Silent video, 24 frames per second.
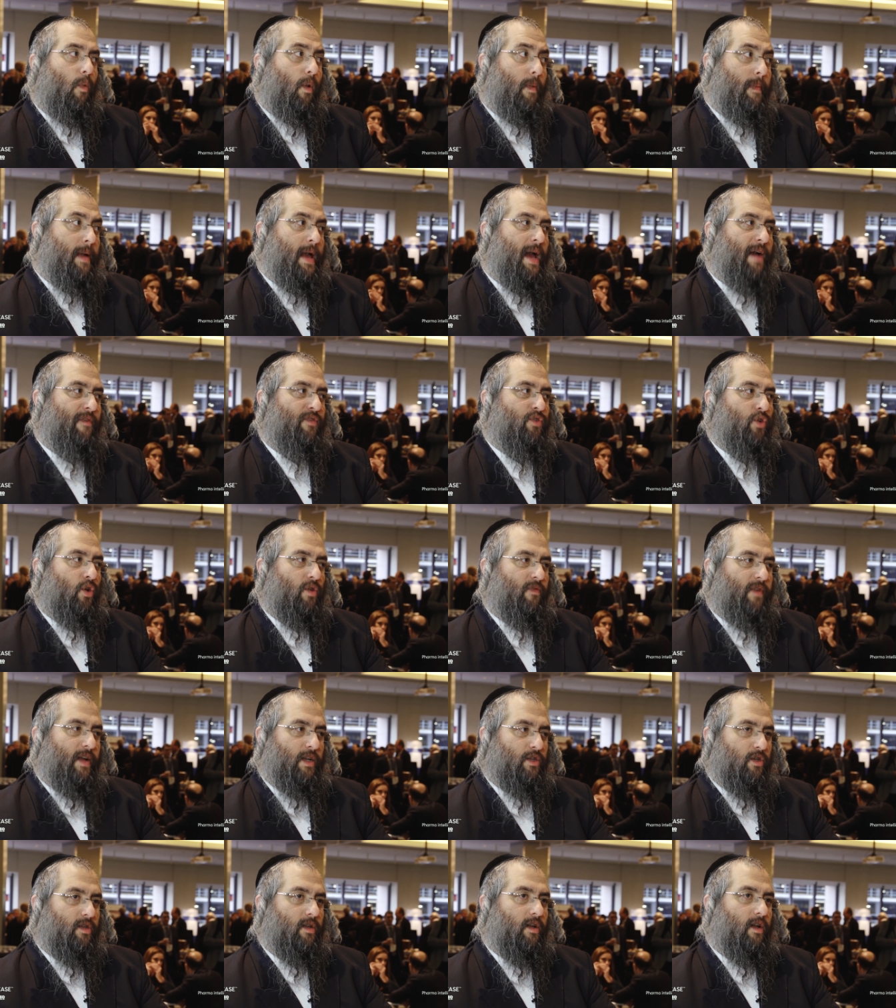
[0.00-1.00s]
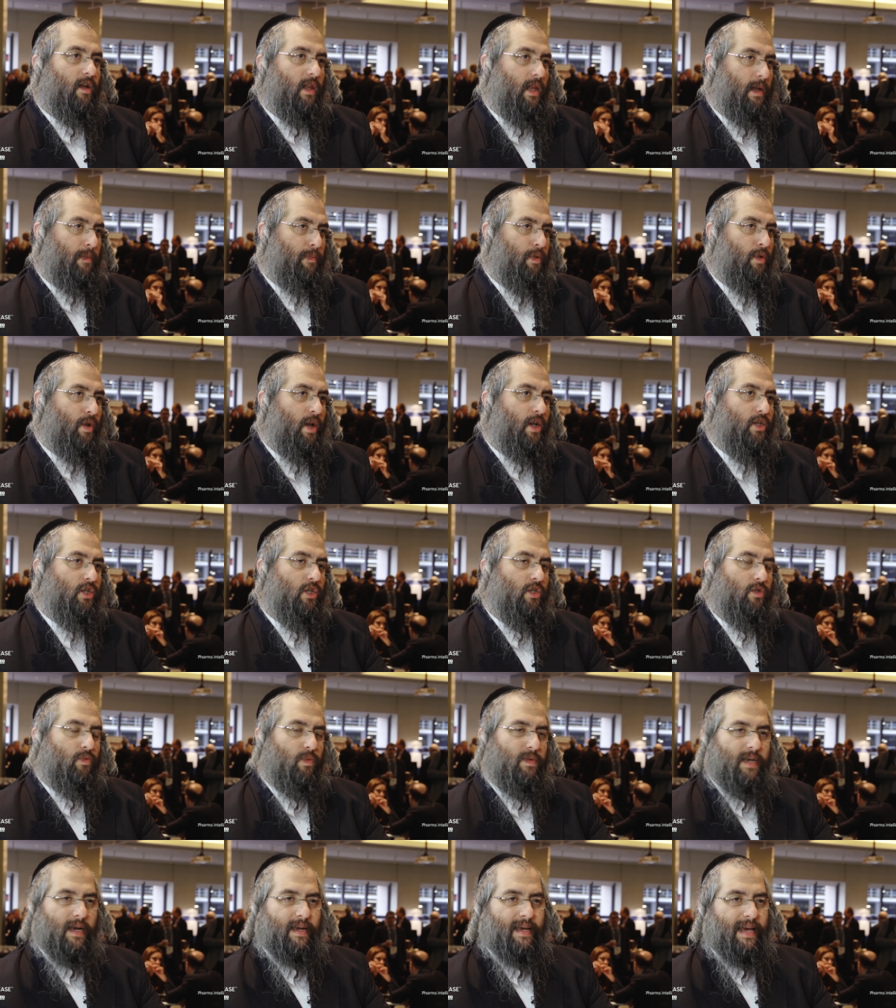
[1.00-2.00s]
We may have joint ventures and collaborations,
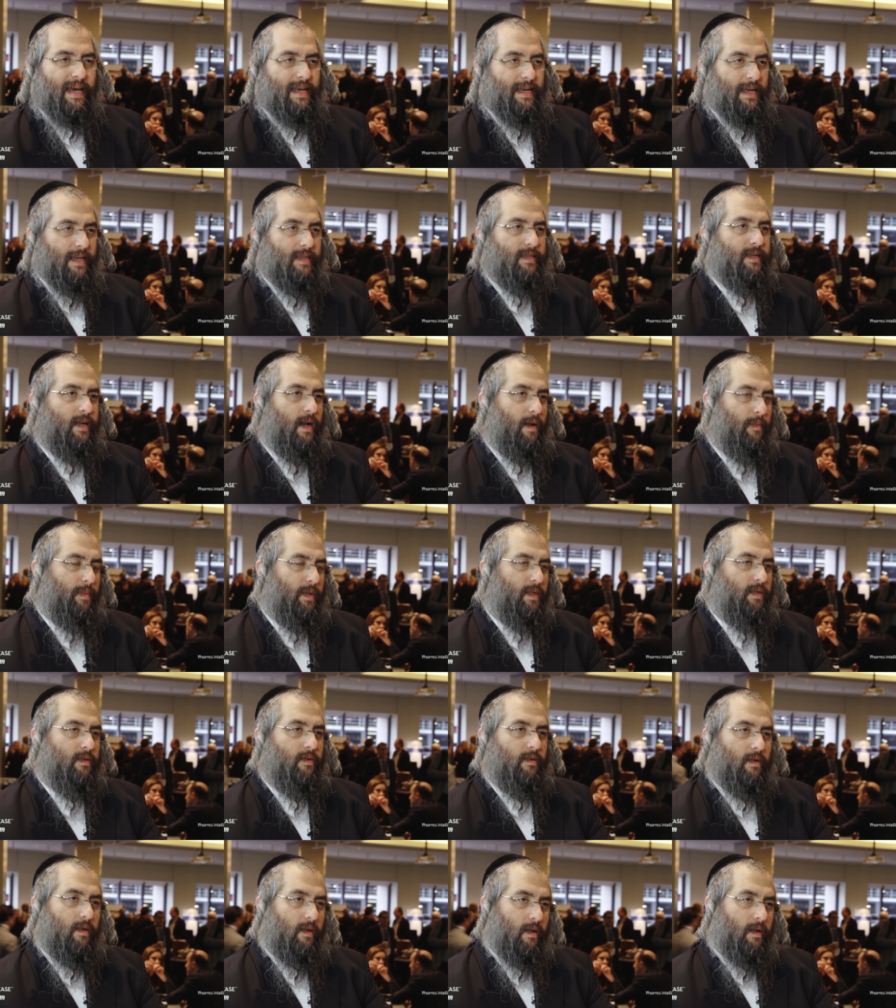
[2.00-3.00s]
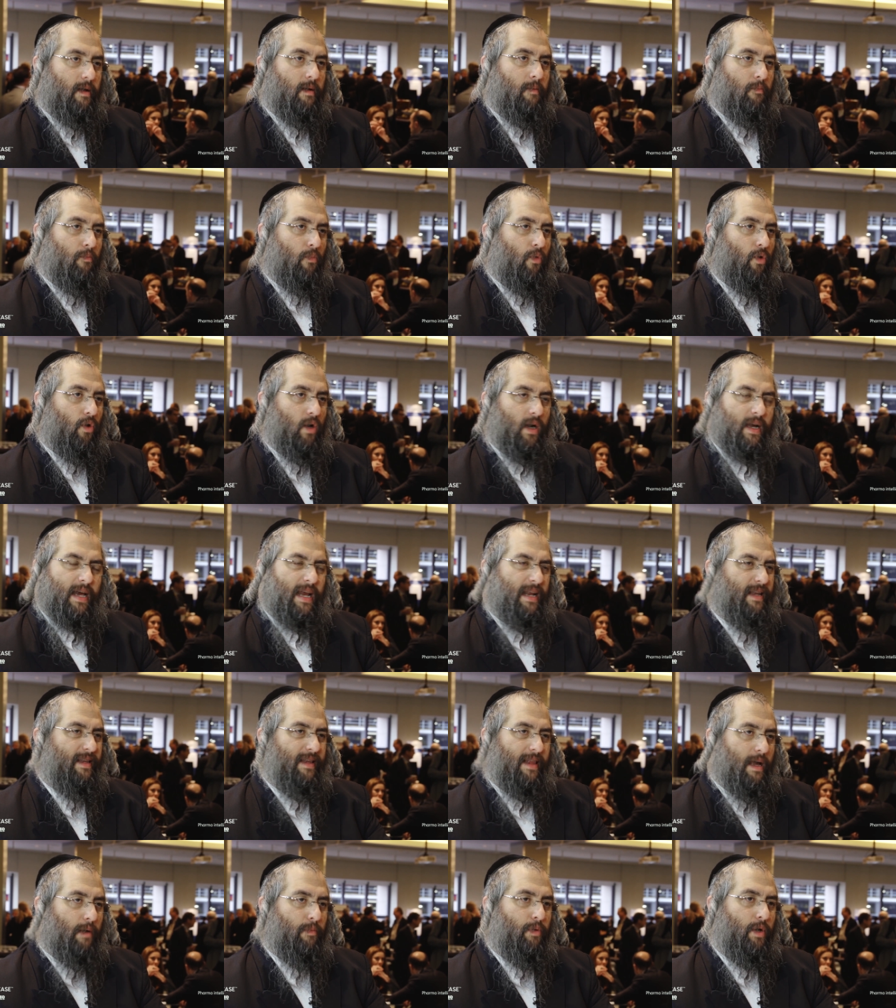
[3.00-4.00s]
which I cannot comment more, I cannot
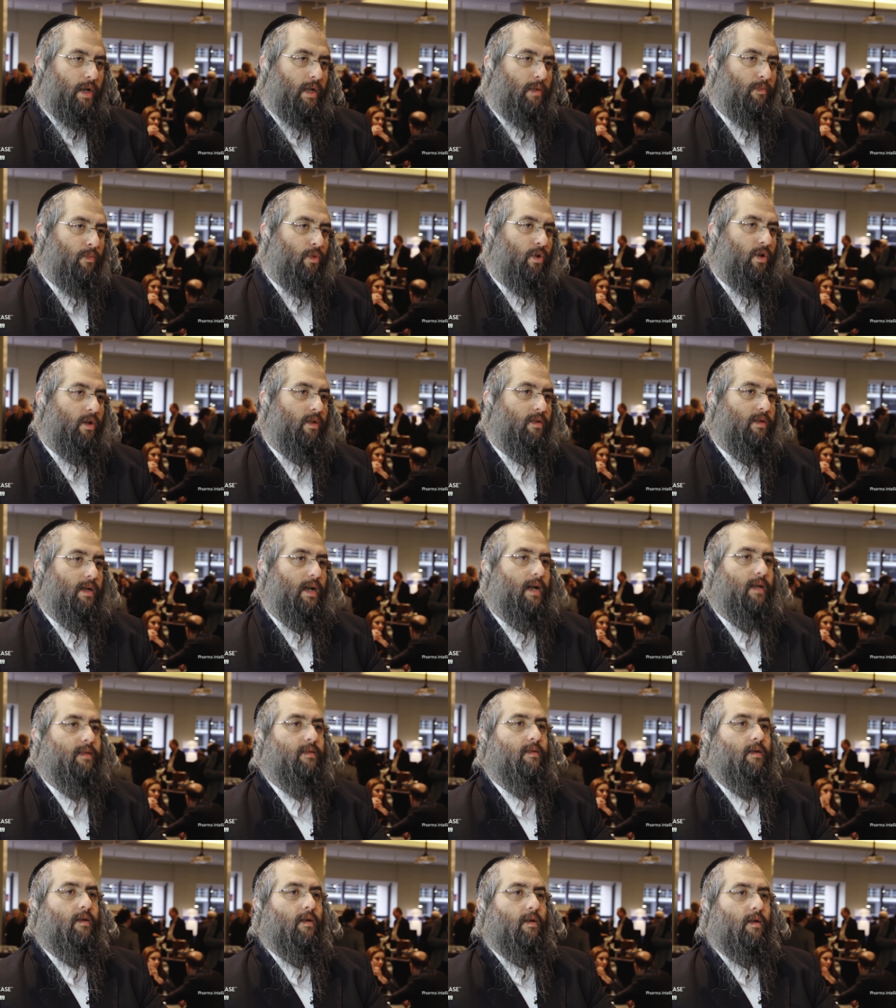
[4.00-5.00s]
elaborate more on that.